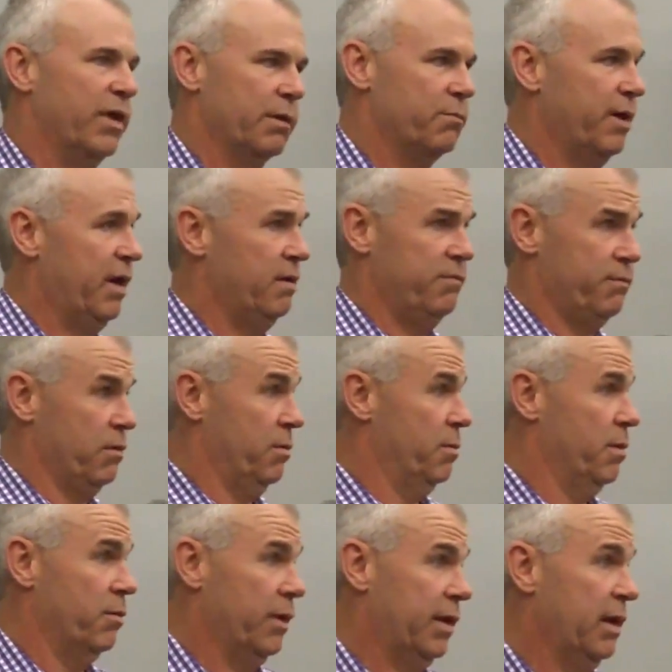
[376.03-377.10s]
We can pay for it,
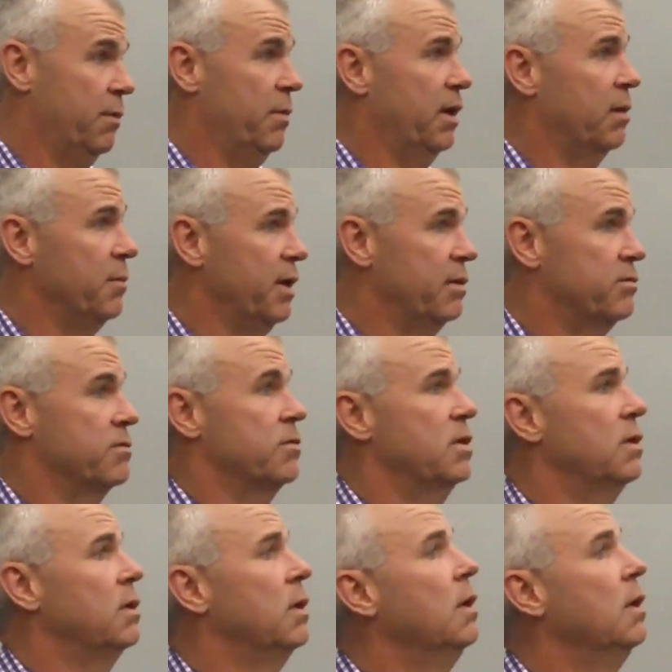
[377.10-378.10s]
but we can't make him answer it.